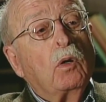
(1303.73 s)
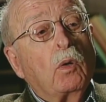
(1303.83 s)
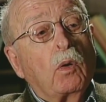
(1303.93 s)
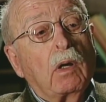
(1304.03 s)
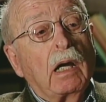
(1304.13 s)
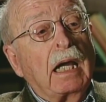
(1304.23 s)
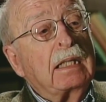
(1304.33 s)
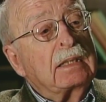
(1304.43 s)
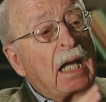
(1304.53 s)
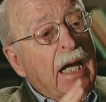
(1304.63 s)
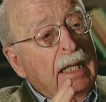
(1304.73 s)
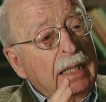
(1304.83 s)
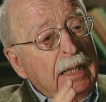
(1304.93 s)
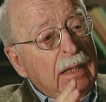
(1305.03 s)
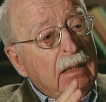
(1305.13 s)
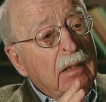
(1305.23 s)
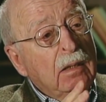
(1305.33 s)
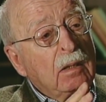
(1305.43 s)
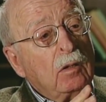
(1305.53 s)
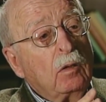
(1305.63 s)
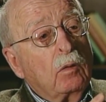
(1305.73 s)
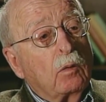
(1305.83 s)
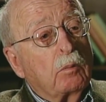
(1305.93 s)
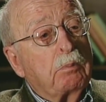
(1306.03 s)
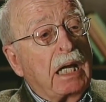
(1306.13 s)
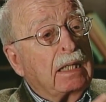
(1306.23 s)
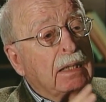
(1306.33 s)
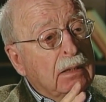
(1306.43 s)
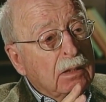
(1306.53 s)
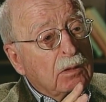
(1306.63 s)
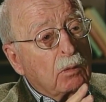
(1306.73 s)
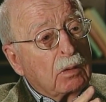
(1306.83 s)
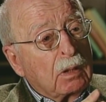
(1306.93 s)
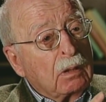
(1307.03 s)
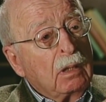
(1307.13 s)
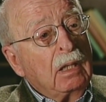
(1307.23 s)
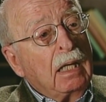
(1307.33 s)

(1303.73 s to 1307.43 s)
or anxiety or panic disorder,